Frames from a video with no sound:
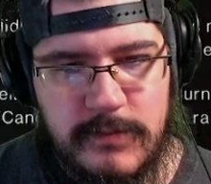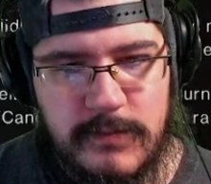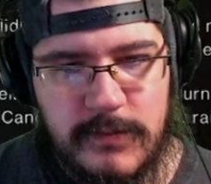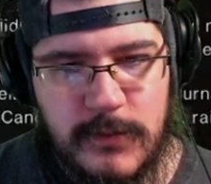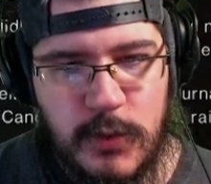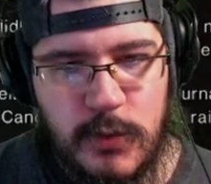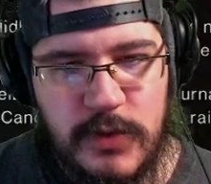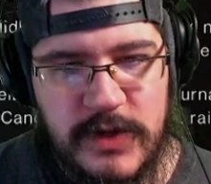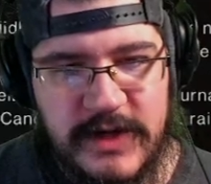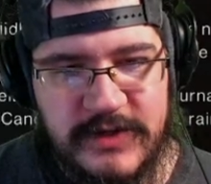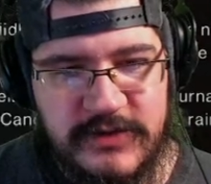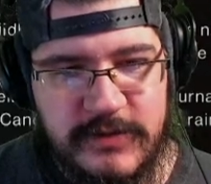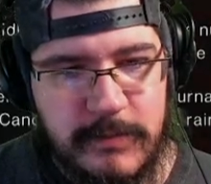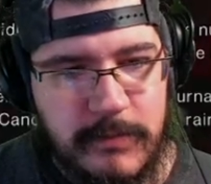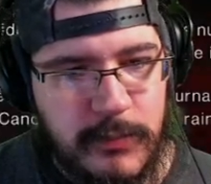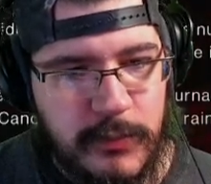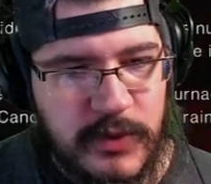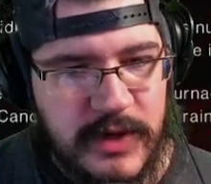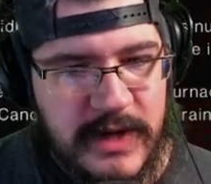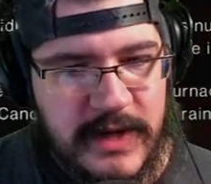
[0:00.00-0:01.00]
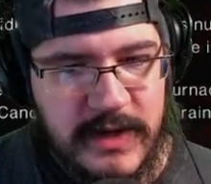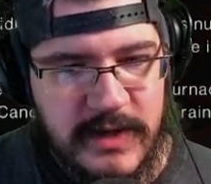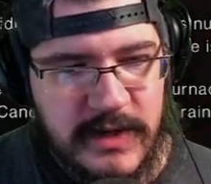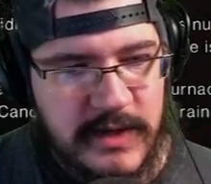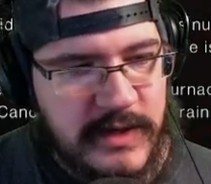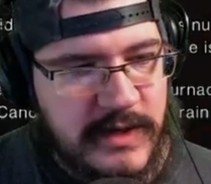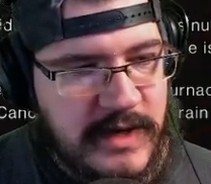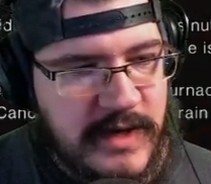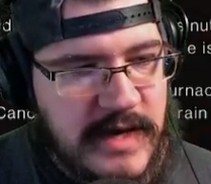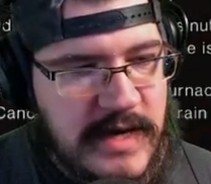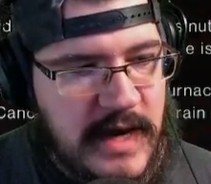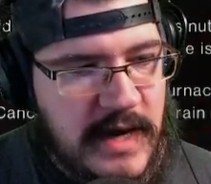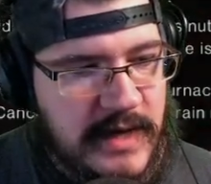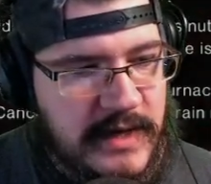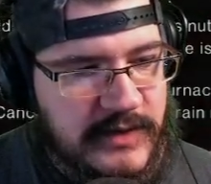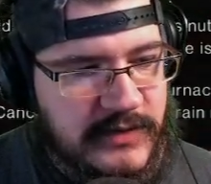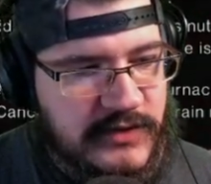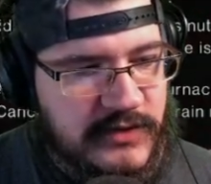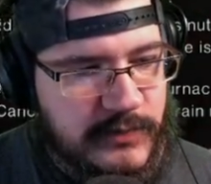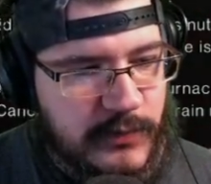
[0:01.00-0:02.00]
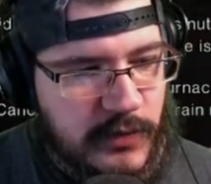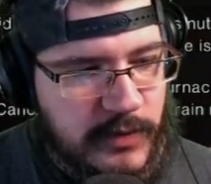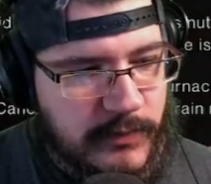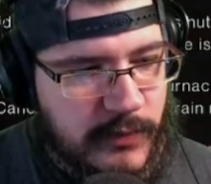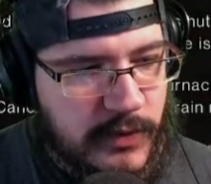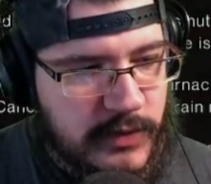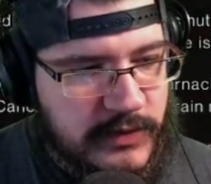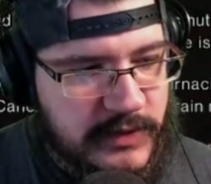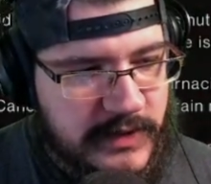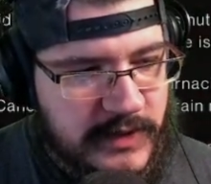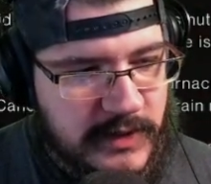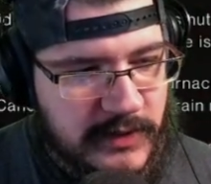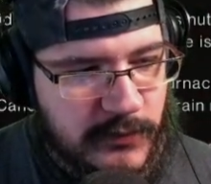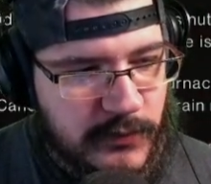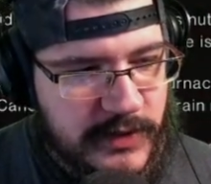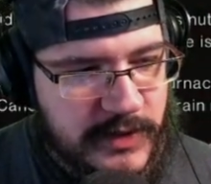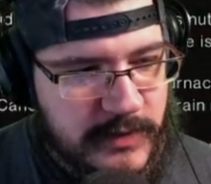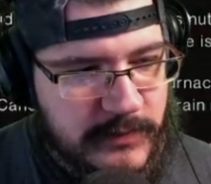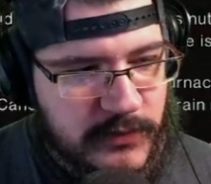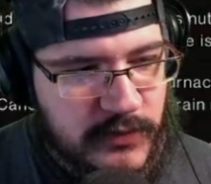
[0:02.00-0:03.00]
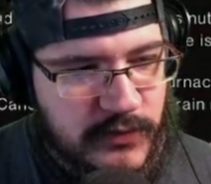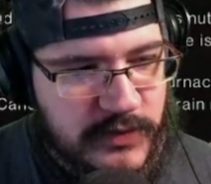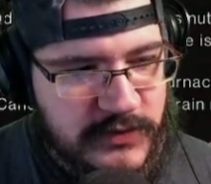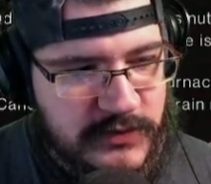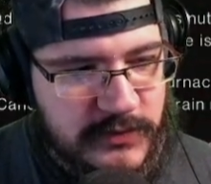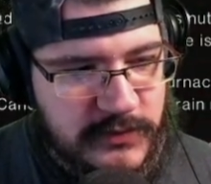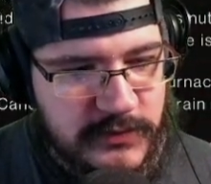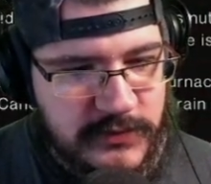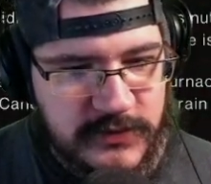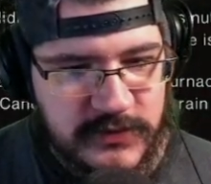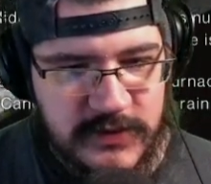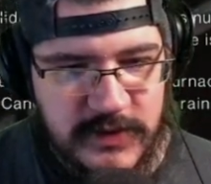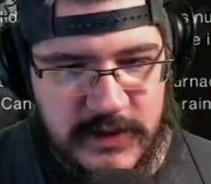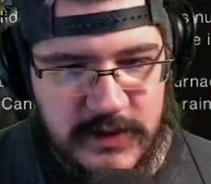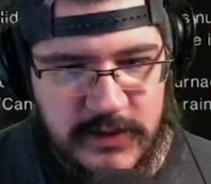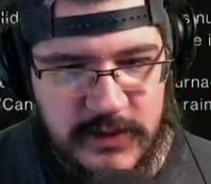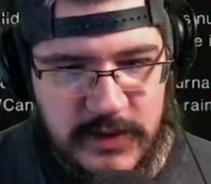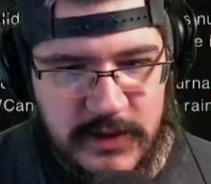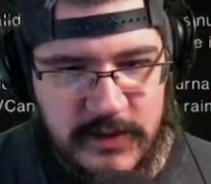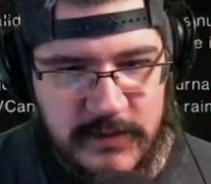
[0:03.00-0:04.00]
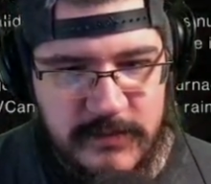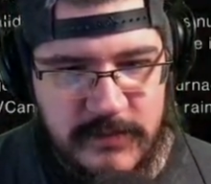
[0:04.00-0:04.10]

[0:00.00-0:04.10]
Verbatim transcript: Ooh, I got some bread. Nice. More importantly, iridium crystals. Hell yeah.